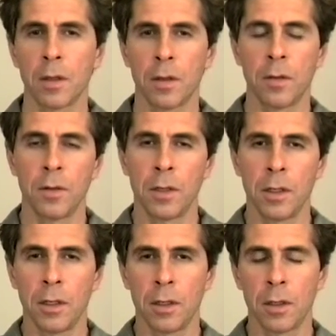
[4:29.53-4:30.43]

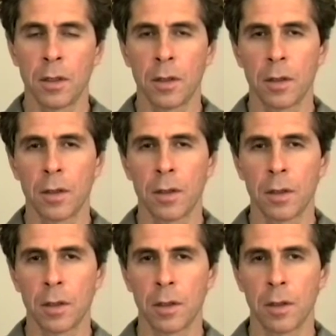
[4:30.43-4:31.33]

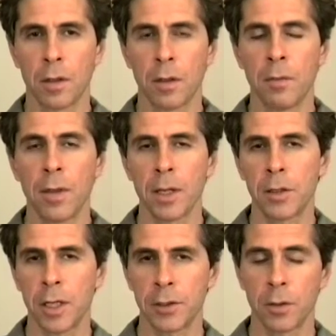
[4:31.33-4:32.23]
the
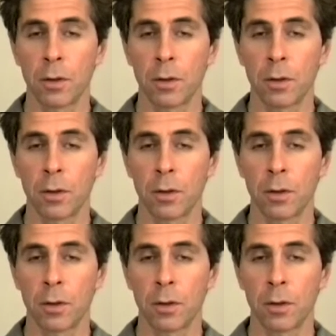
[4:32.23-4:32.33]
meditation,